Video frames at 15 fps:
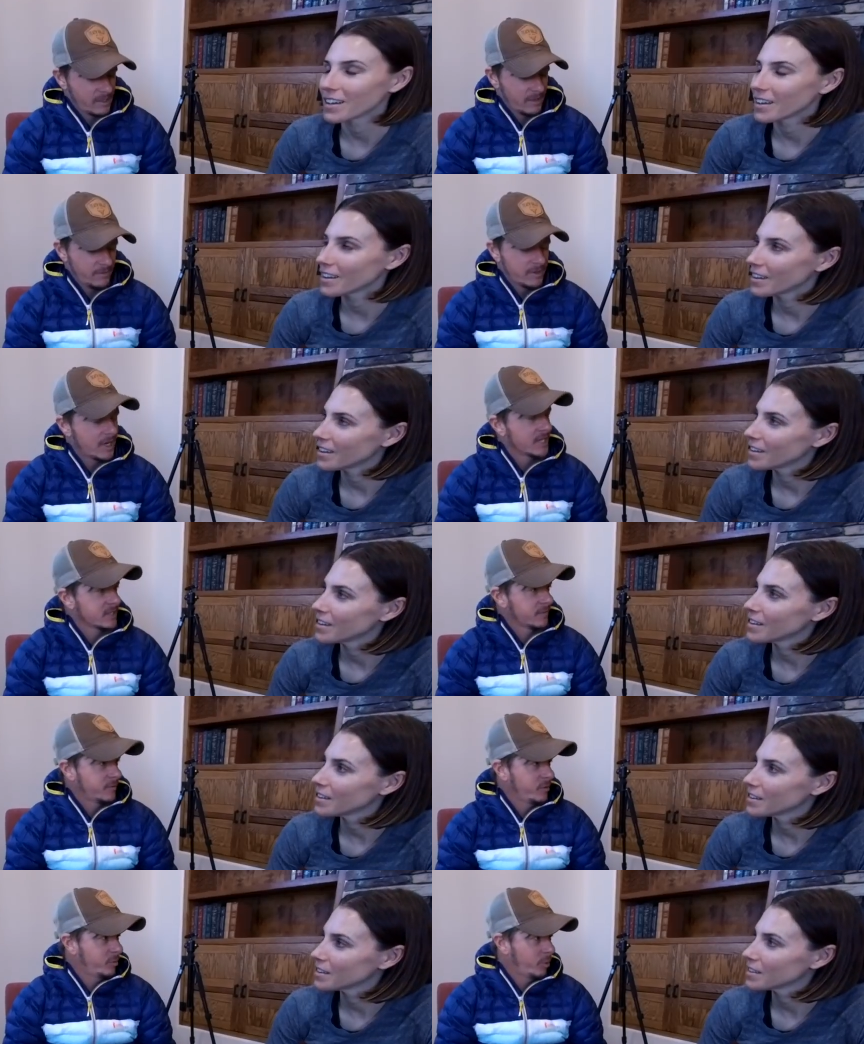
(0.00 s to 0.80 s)
Speaker 1: give you guys
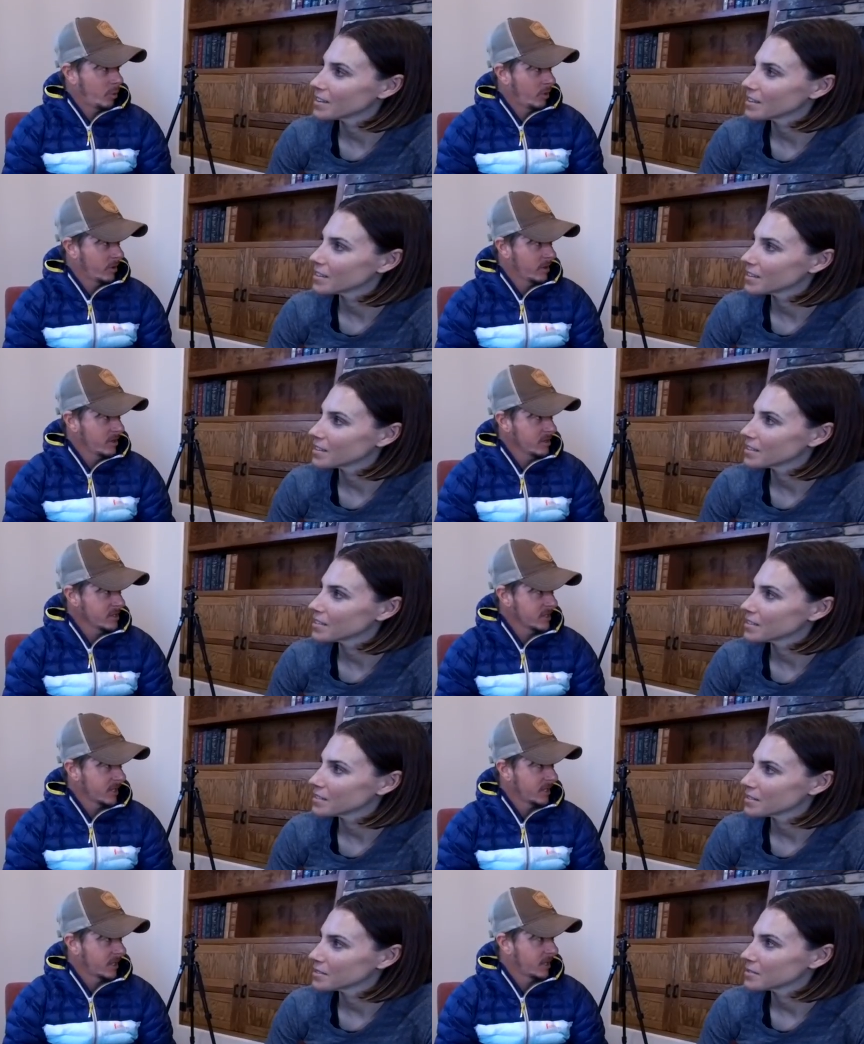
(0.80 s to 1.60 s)
a few
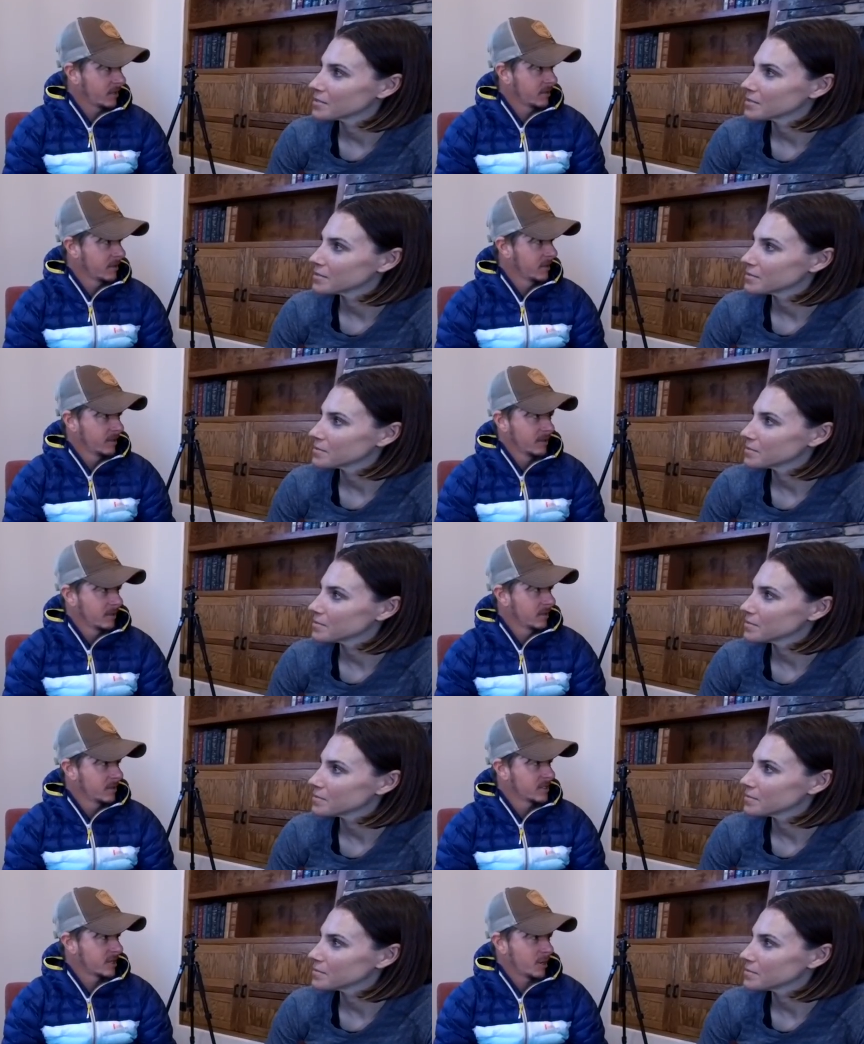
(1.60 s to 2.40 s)
pointers and then
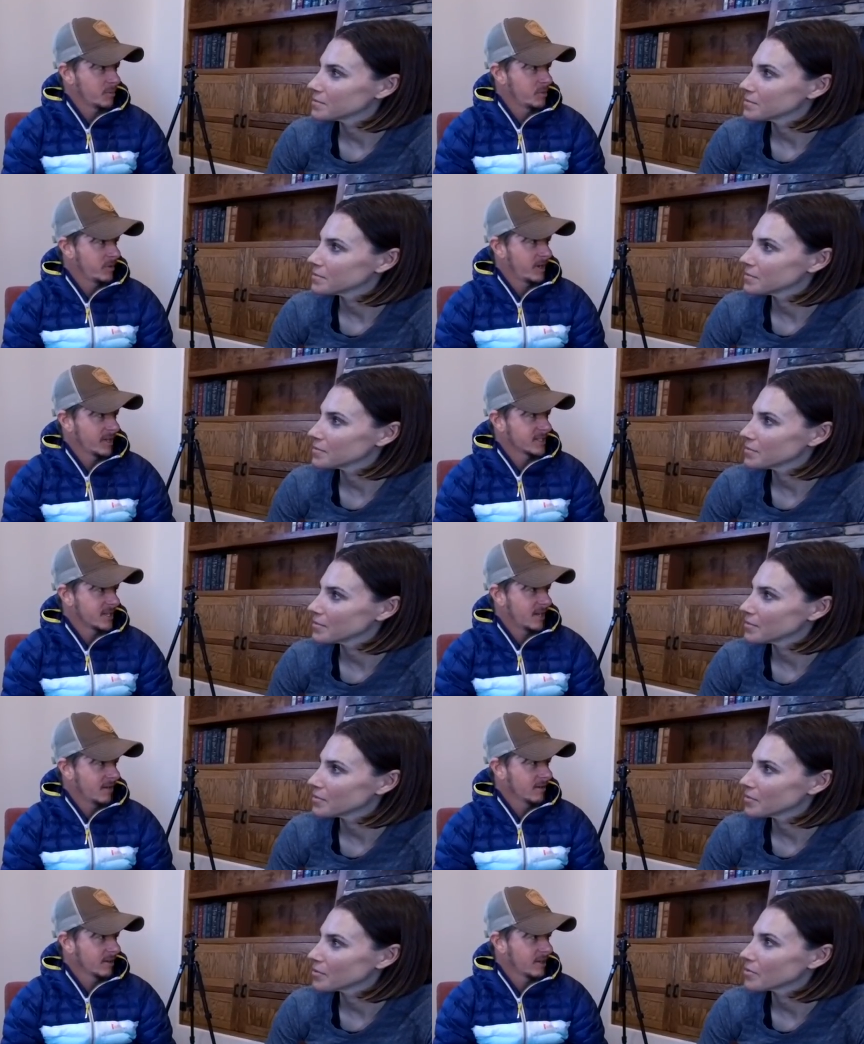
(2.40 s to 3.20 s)
just help you guys
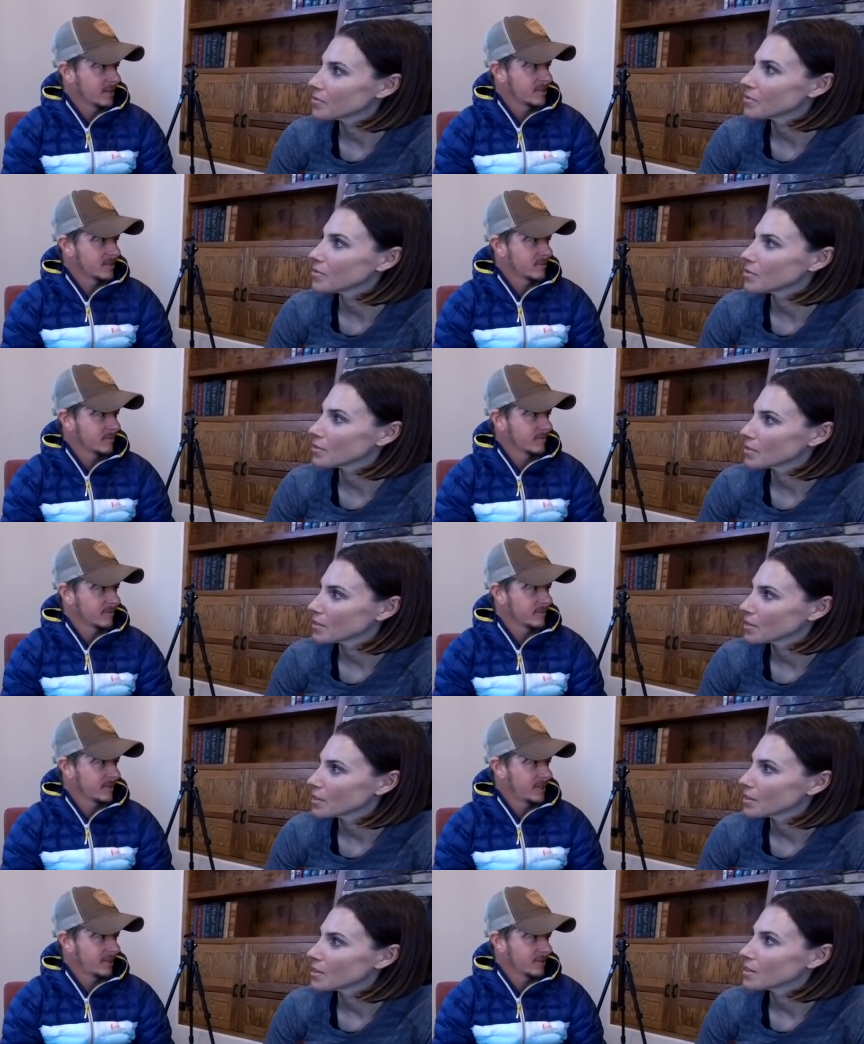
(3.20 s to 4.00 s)
out get
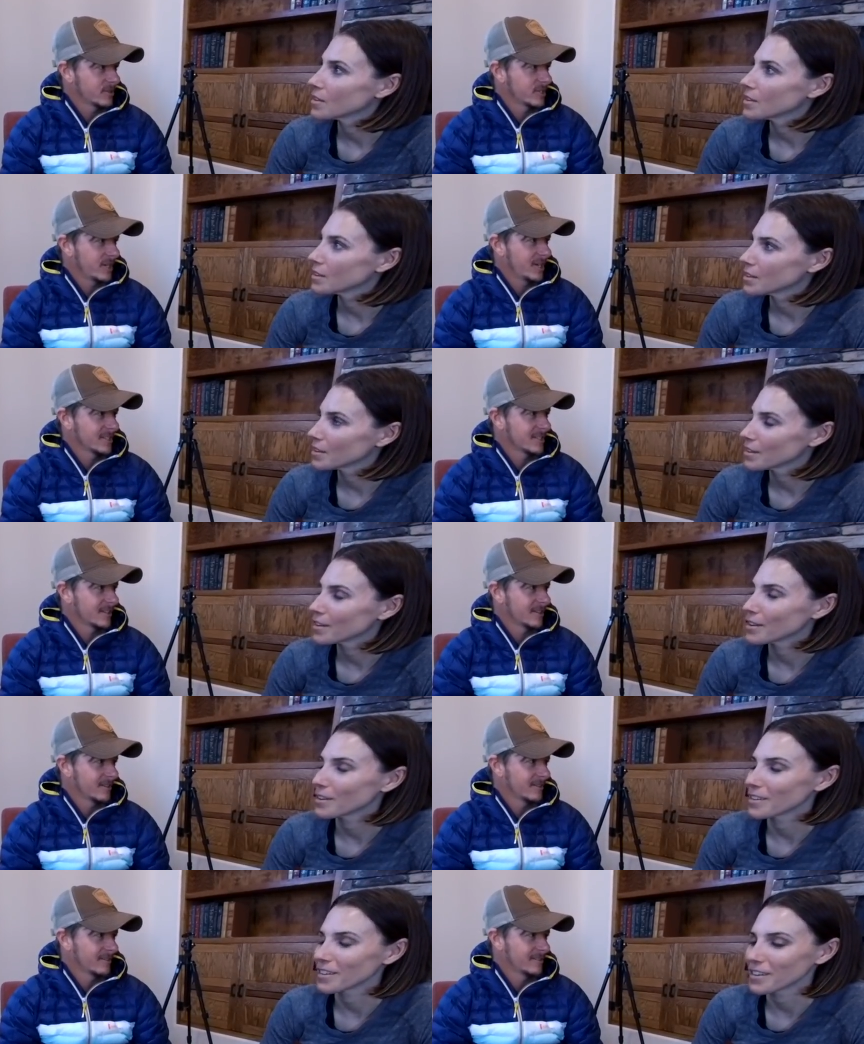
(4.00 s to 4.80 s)
some killer shots
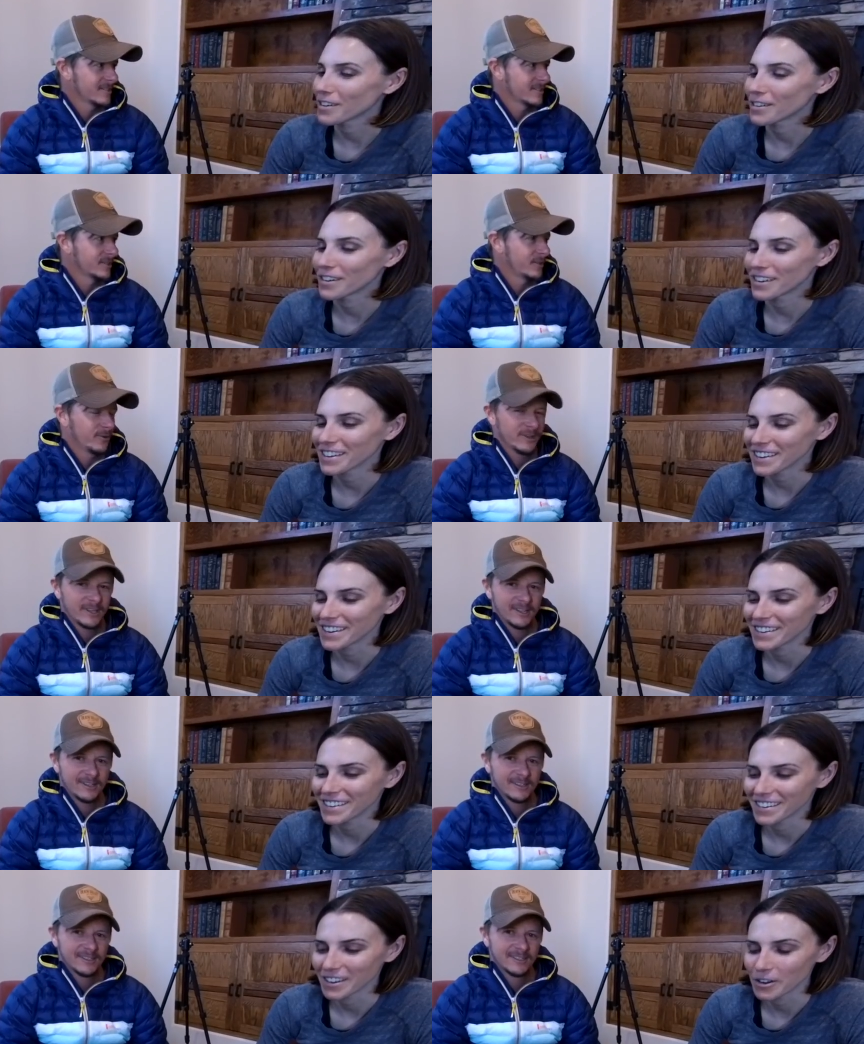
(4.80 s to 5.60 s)
out here in Sedona.
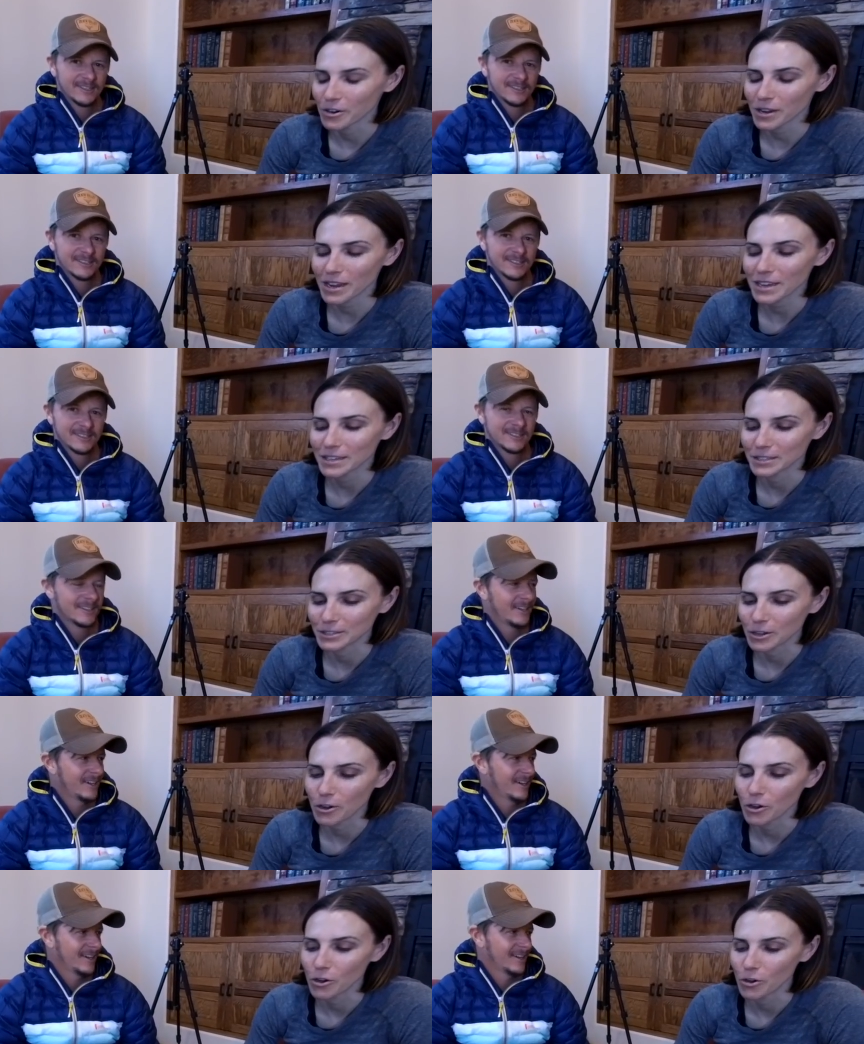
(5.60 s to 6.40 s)
Right.
Speaker 2: Okay,
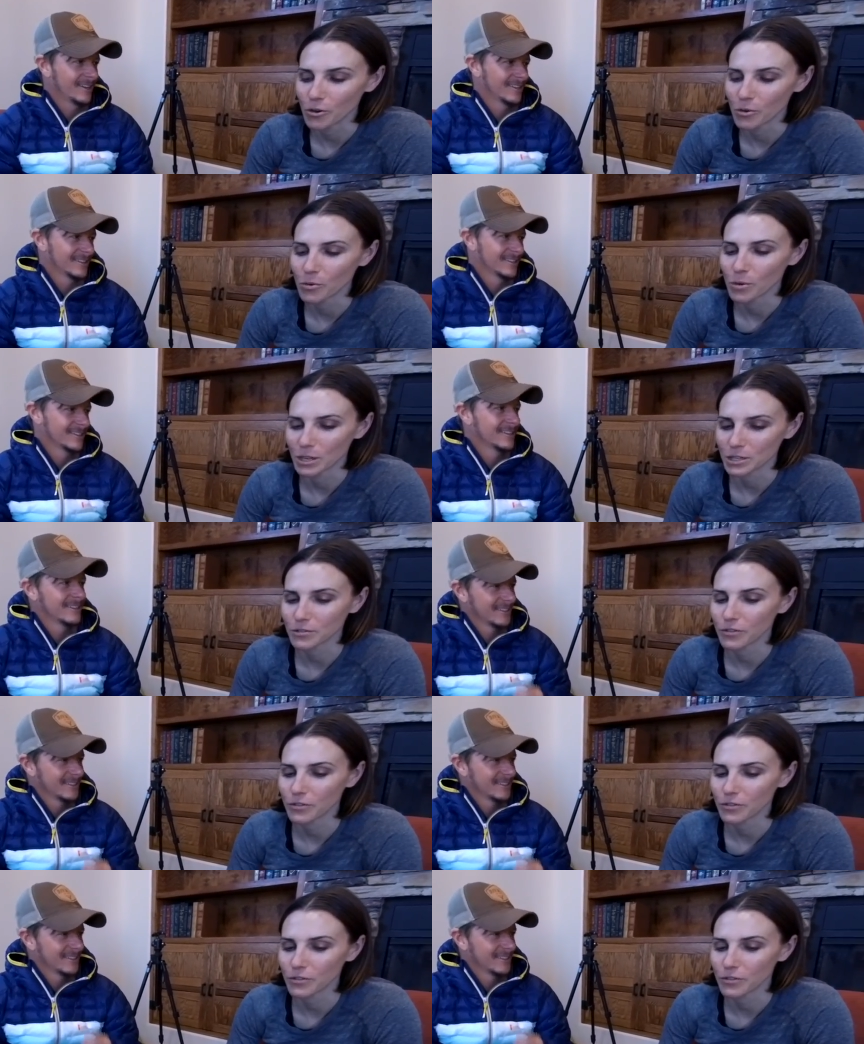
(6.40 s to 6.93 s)
so yeah. what's